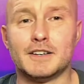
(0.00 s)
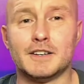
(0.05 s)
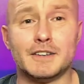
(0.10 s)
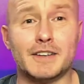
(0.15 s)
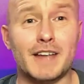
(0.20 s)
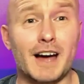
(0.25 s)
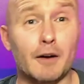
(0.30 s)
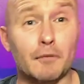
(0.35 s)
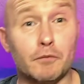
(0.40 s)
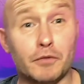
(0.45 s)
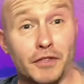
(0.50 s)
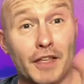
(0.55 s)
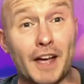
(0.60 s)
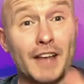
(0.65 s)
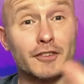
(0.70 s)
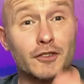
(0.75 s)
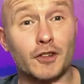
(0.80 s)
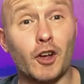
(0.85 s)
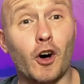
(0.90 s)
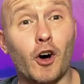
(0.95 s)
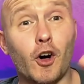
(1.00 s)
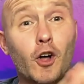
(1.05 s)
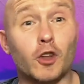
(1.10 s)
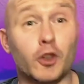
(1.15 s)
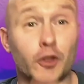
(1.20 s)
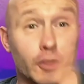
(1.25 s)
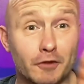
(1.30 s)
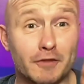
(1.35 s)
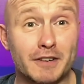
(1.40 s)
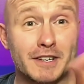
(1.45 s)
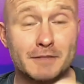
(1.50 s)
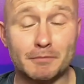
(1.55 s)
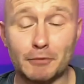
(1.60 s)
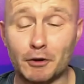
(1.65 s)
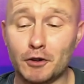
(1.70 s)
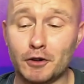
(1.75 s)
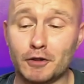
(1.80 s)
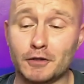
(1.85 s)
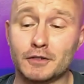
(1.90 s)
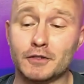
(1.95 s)
Now, that's not all. There is
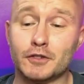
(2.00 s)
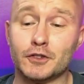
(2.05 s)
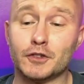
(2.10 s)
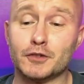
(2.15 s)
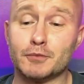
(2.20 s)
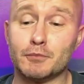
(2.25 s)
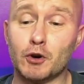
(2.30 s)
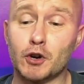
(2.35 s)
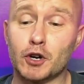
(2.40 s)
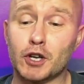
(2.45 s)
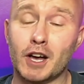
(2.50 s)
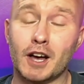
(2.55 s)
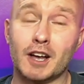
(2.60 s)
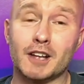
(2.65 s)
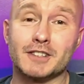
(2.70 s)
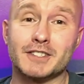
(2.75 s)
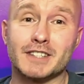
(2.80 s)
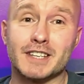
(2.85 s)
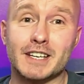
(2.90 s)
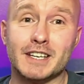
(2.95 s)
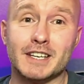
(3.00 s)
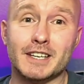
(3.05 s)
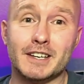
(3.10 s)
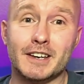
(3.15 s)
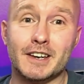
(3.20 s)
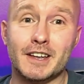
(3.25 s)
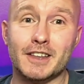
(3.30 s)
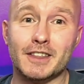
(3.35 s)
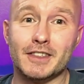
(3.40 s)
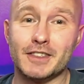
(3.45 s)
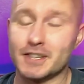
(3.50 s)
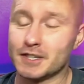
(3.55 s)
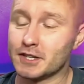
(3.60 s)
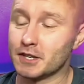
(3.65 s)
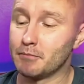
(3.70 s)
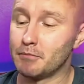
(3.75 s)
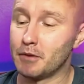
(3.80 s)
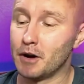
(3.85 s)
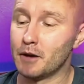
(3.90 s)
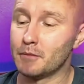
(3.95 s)
more. There's more cards in this
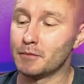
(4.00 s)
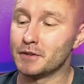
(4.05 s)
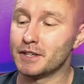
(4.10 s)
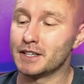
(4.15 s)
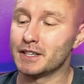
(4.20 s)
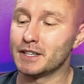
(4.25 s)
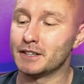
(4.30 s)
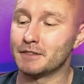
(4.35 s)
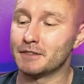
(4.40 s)
compartment here.